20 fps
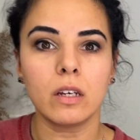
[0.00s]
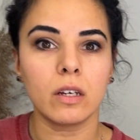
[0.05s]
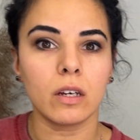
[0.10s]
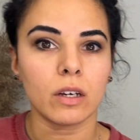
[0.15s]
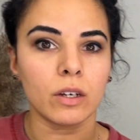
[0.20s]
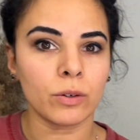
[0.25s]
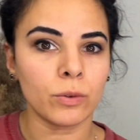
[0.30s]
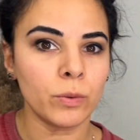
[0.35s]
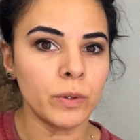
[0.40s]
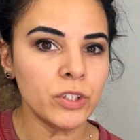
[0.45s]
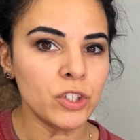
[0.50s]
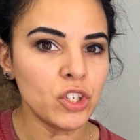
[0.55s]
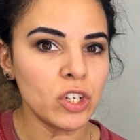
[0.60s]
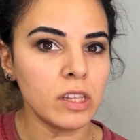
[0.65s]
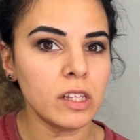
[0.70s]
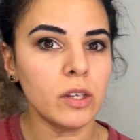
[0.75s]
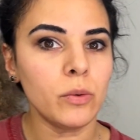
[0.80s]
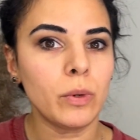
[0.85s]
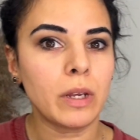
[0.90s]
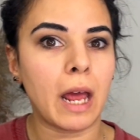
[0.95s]
Originally,
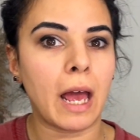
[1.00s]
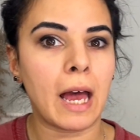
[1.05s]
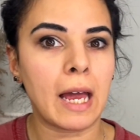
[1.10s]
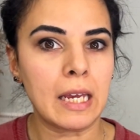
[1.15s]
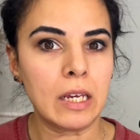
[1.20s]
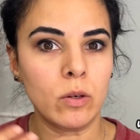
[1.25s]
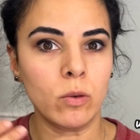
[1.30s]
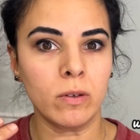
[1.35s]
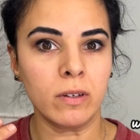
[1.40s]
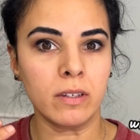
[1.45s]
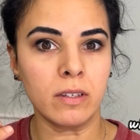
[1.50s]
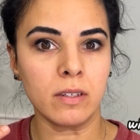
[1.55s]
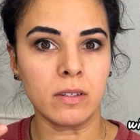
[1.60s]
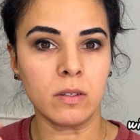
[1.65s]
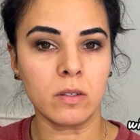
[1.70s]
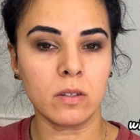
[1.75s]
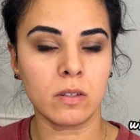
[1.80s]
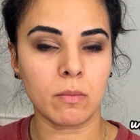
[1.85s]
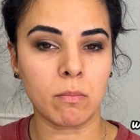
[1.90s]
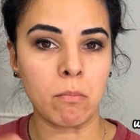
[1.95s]
when I
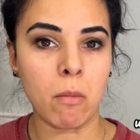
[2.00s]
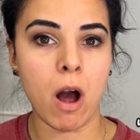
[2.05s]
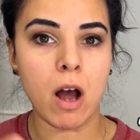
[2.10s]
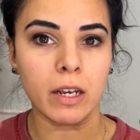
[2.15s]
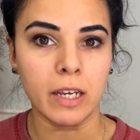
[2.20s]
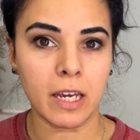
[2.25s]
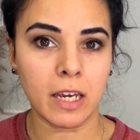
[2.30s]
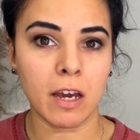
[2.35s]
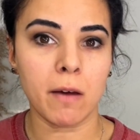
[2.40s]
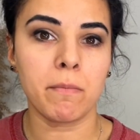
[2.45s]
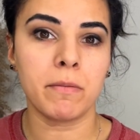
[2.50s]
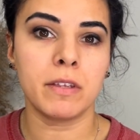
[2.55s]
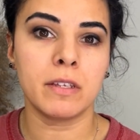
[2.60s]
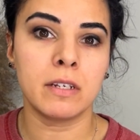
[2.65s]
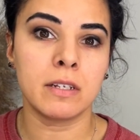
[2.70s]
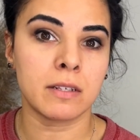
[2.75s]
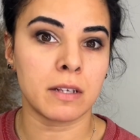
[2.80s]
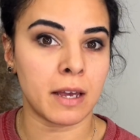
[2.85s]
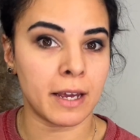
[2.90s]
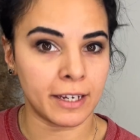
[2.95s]
was mocking up the
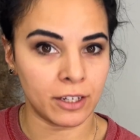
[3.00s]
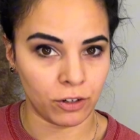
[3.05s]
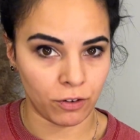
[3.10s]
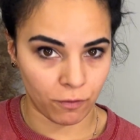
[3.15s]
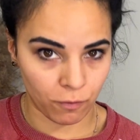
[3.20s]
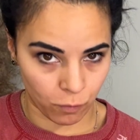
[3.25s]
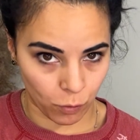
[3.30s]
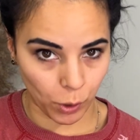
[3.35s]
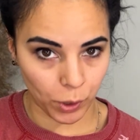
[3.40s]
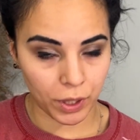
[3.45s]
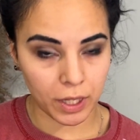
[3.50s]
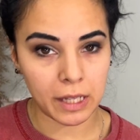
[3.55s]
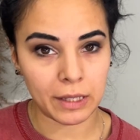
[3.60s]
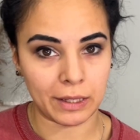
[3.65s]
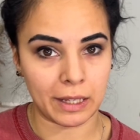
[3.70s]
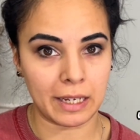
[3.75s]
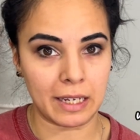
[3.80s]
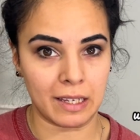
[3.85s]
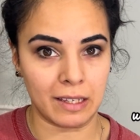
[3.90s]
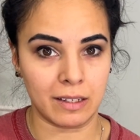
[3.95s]
design for the
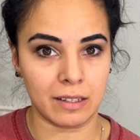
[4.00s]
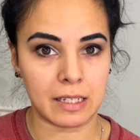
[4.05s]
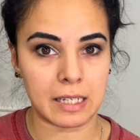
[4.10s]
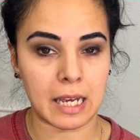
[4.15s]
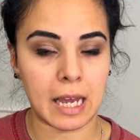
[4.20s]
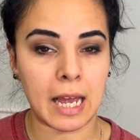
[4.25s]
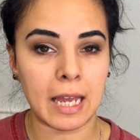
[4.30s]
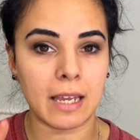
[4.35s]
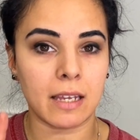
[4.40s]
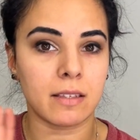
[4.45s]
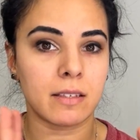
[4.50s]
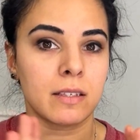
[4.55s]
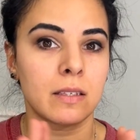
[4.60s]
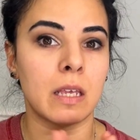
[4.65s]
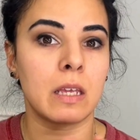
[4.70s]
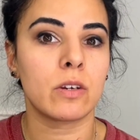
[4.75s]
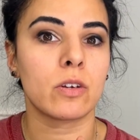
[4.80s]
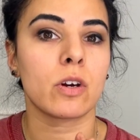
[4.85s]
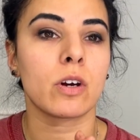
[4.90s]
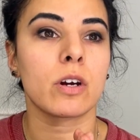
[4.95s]
client, I had
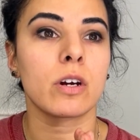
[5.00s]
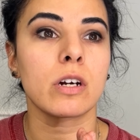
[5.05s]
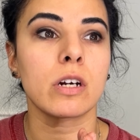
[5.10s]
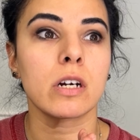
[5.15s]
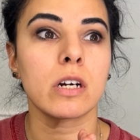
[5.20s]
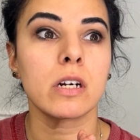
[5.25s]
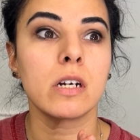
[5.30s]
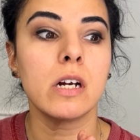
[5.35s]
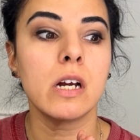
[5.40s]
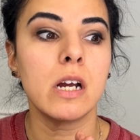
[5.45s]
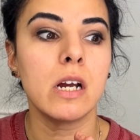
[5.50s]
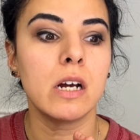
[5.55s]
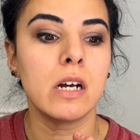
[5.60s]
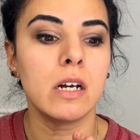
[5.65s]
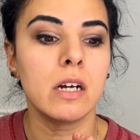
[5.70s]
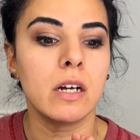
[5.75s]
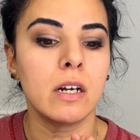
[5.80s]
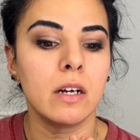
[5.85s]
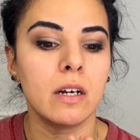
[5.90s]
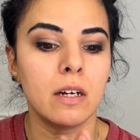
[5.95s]
sent her
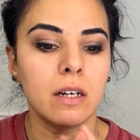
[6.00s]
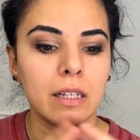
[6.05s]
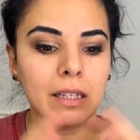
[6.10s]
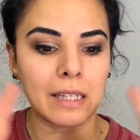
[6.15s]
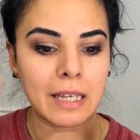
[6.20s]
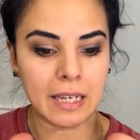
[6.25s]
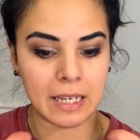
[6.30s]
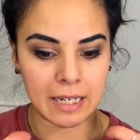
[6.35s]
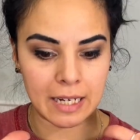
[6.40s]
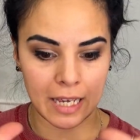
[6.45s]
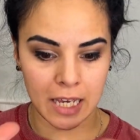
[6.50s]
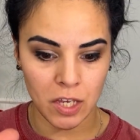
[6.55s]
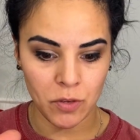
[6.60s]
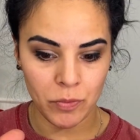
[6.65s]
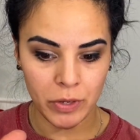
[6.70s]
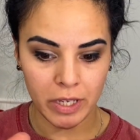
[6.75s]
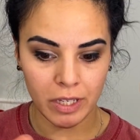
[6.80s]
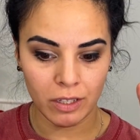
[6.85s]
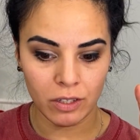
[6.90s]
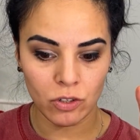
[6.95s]
like an
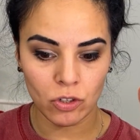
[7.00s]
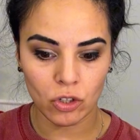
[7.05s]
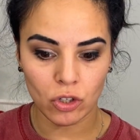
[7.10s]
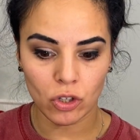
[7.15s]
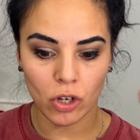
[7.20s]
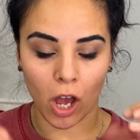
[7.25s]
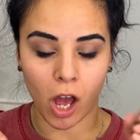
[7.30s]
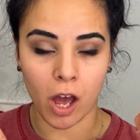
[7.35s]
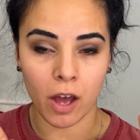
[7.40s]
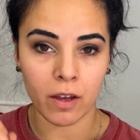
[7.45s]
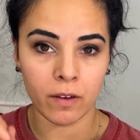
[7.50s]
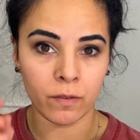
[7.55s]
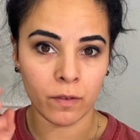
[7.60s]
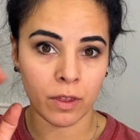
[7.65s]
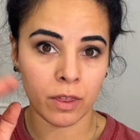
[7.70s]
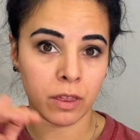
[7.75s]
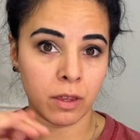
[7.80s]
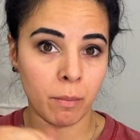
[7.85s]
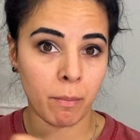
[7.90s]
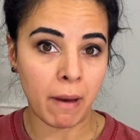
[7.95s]
image of
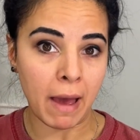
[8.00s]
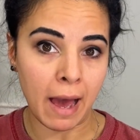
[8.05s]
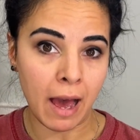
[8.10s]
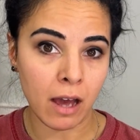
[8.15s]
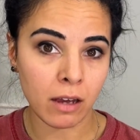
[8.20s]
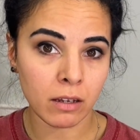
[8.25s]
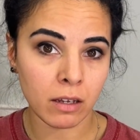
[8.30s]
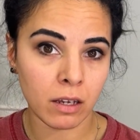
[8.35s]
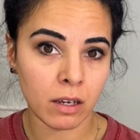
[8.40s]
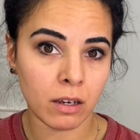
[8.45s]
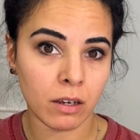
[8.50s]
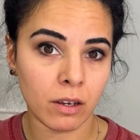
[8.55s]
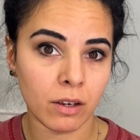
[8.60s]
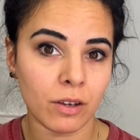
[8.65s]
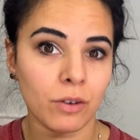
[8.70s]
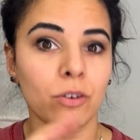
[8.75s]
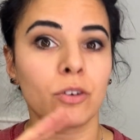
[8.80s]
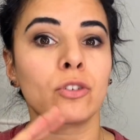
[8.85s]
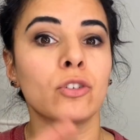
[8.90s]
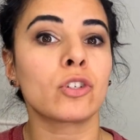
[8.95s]
the back
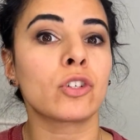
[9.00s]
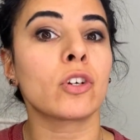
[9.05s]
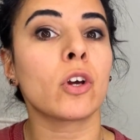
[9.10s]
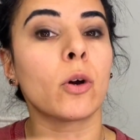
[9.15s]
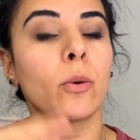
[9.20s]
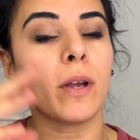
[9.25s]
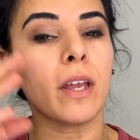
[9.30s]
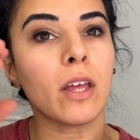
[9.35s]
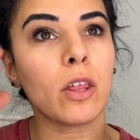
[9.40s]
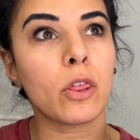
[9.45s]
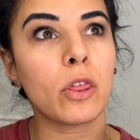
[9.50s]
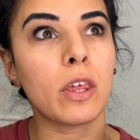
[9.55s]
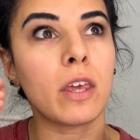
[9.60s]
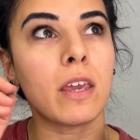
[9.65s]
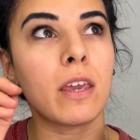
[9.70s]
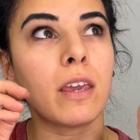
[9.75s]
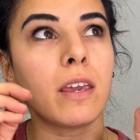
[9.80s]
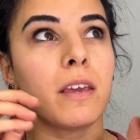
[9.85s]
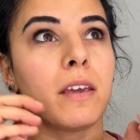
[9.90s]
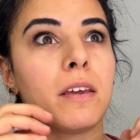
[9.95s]
showing
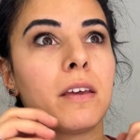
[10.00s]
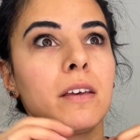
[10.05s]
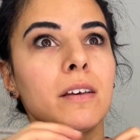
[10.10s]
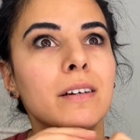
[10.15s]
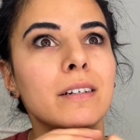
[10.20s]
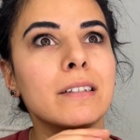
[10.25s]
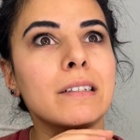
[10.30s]
the